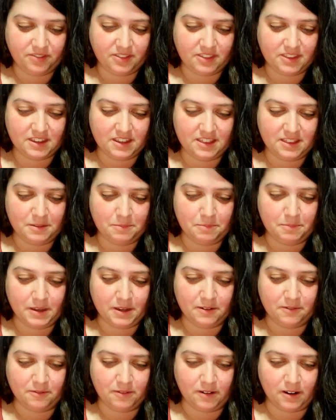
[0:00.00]
The
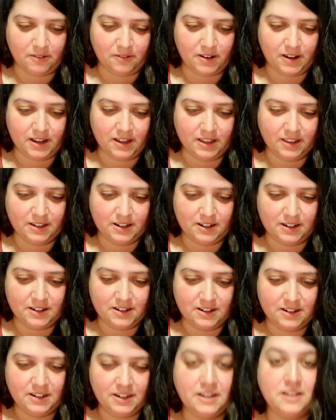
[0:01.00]
big Rottweiler.
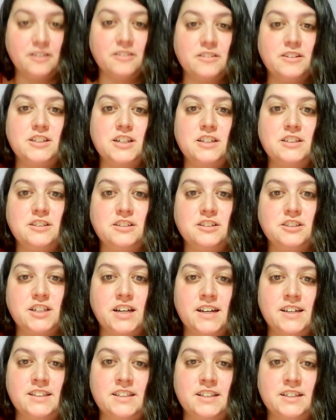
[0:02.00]
You know the gentle
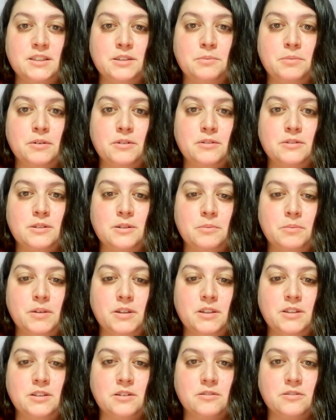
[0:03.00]
giant that's supposed to be
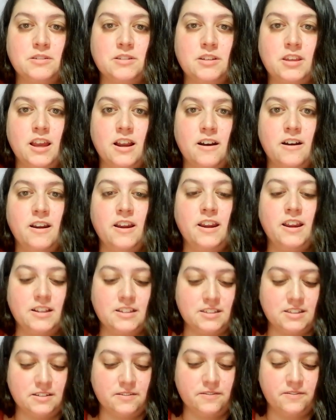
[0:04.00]
so scary
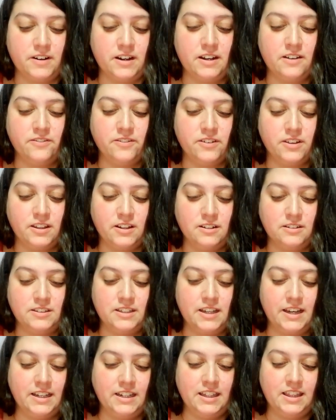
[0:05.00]
is afraid of a little
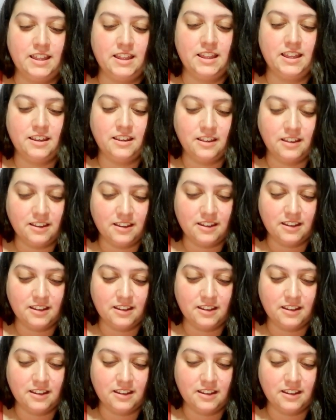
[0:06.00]
tiny thing.